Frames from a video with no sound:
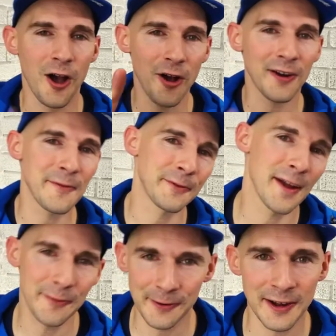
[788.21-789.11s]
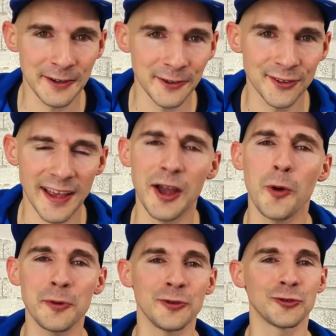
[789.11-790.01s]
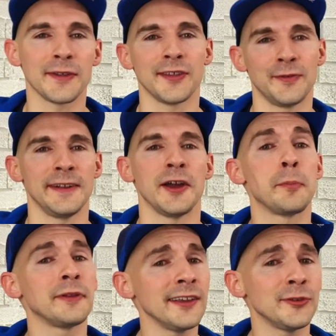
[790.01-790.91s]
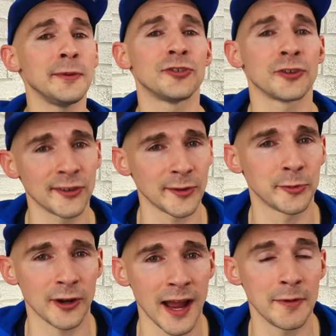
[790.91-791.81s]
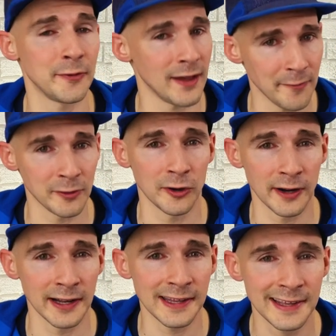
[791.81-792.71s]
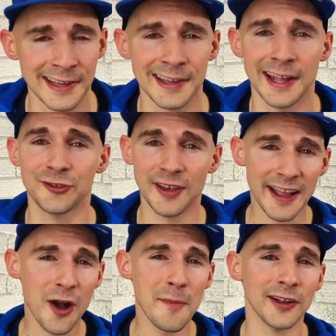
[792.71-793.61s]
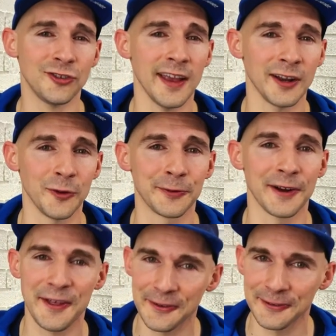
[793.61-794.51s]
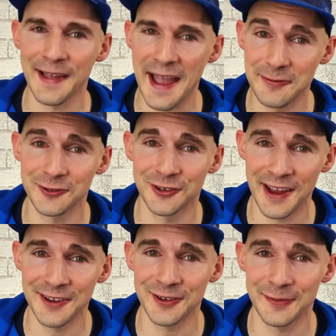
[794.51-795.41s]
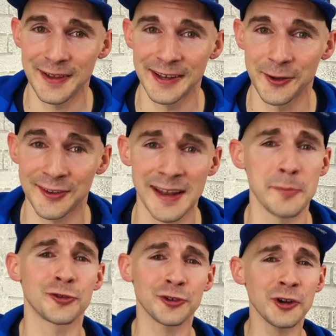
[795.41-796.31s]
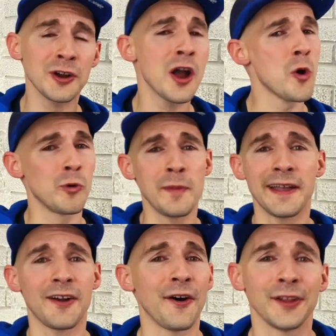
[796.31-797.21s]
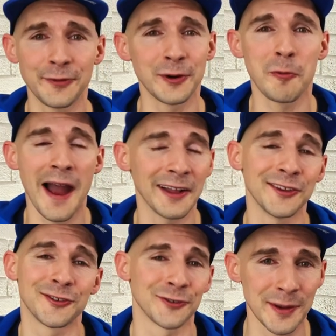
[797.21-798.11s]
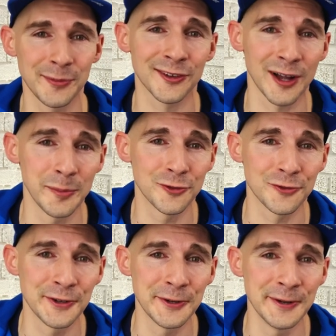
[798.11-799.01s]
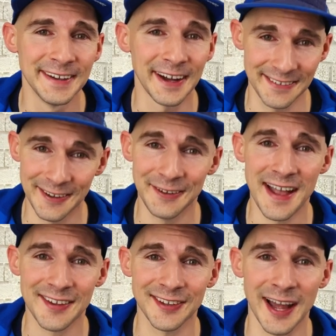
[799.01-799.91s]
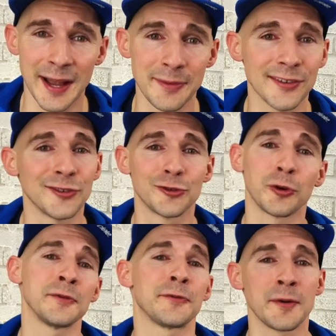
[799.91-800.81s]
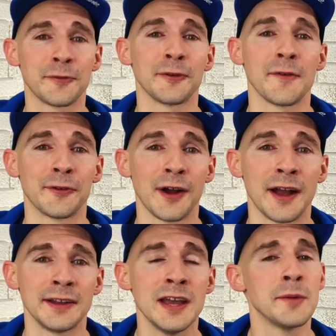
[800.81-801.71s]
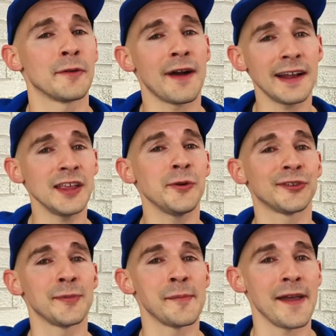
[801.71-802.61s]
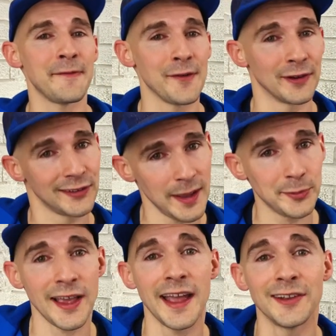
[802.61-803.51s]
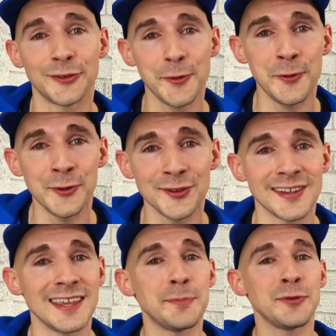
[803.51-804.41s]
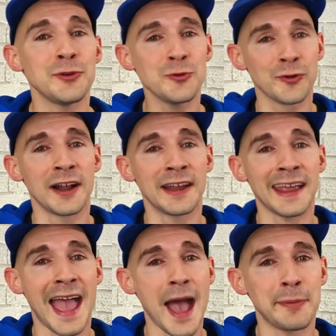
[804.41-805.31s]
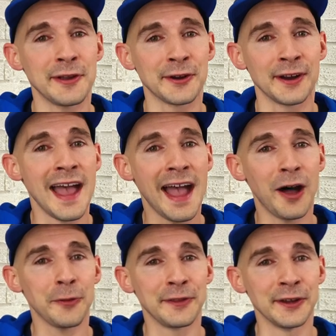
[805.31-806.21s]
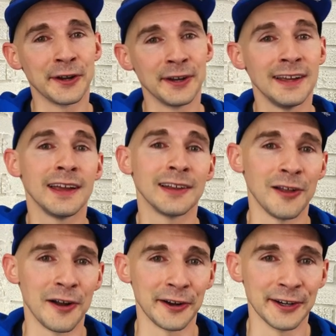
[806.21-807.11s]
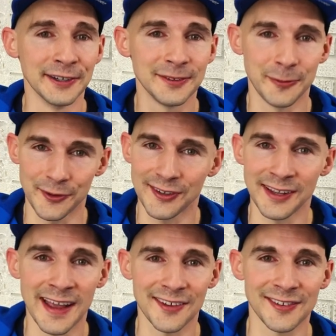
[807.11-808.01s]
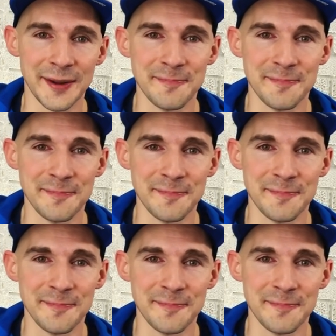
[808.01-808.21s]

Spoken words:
All right, Forever Runners, I hope you enjoyed this video. Please be sure to subscribe if you haven't already, and check out my channel for other life-changing videos that I'm sure will make all of your wildest dreams come true. Until next time, this is Jordan from FOREVERun, providing you with some of my favorite tips and tools to keep you running happier, healthier, and longer. We'll see you next time.